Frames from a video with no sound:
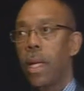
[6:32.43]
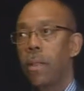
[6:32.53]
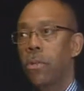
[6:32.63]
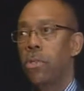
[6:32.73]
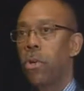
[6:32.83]

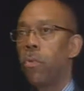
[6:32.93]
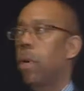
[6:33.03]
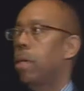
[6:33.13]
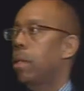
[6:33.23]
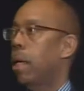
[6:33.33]
there's no
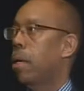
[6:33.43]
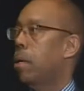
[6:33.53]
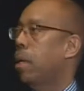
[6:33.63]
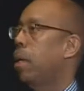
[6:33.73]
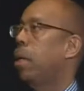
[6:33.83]
one
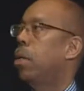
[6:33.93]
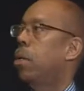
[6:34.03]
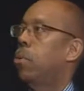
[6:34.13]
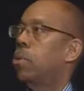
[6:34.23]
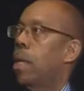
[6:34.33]
here
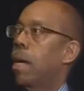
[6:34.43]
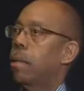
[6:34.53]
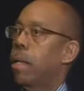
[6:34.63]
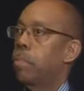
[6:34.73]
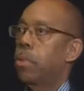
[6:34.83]
who's not
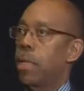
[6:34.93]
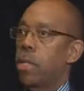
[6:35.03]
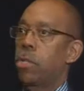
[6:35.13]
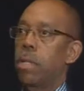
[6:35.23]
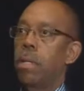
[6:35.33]
in
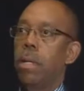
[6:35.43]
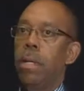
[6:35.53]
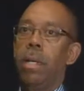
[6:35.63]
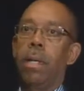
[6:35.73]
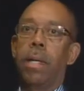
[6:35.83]
possession
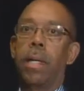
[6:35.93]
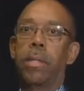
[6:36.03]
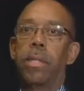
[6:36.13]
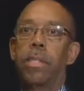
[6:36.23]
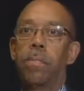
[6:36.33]
at
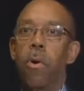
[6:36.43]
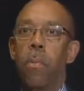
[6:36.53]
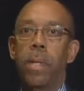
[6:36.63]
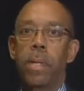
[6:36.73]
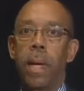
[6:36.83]
this
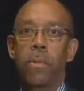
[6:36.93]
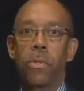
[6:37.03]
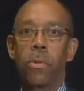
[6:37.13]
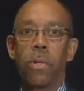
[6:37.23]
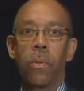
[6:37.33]
moment, I'm
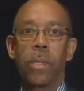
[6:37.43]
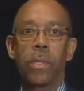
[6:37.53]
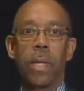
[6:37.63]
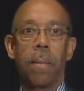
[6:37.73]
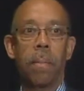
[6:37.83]
sure, with
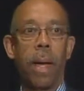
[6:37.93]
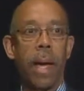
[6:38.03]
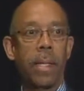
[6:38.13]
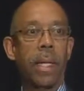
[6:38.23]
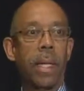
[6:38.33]
some
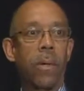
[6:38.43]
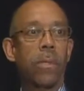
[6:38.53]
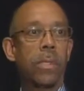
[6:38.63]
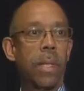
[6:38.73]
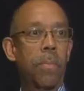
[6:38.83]
idea or
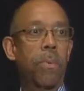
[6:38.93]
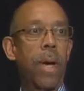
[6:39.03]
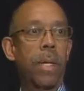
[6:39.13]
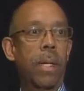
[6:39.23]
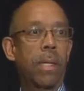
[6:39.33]
some
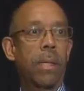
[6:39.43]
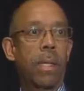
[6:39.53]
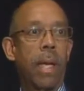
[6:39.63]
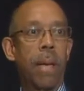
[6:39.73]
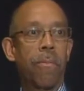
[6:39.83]
product that
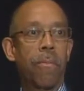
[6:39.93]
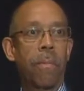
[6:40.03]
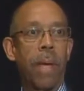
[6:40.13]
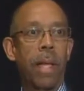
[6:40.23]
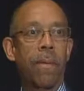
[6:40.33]
came
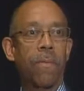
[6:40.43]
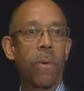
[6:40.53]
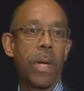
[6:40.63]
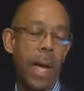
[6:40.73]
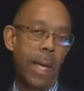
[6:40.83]
from
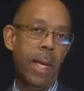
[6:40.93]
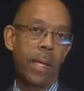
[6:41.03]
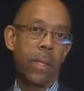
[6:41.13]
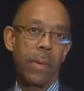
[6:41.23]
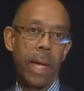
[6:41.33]
California. I
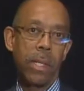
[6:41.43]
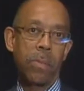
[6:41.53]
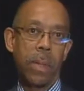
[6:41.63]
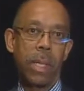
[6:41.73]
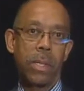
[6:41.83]
know that just
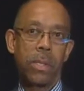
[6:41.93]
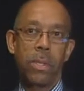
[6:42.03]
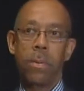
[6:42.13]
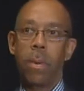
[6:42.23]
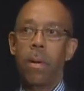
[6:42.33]
because
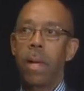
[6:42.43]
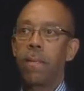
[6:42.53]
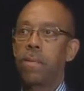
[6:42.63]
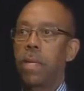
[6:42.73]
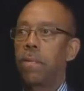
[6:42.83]
you all
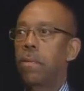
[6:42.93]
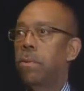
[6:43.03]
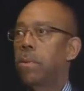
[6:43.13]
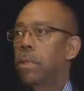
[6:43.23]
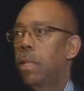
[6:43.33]
have cell
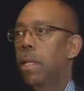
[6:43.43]
phones.